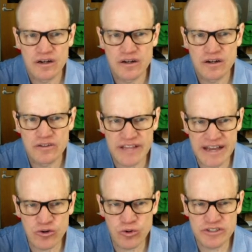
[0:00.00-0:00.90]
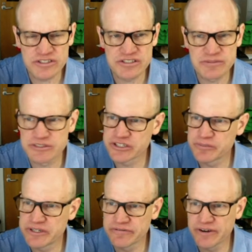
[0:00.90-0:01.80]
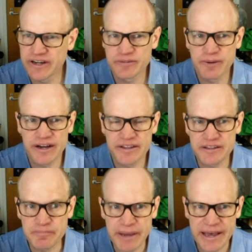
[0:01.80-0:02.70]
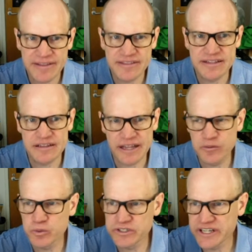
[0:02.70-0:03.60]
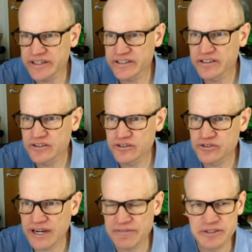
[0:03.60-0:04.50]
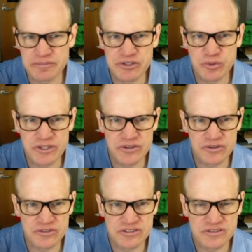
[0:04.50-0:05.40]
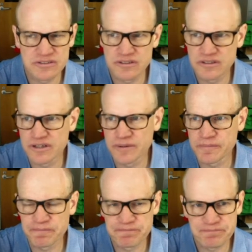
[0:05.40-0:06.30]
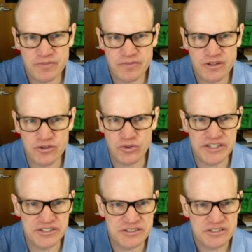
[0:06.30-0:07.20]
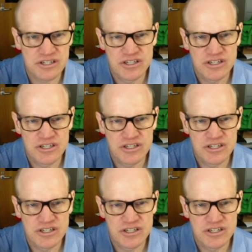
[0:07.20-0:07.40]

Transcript: That coordinate system is going to be defined by the path that light would take traveling between those locations.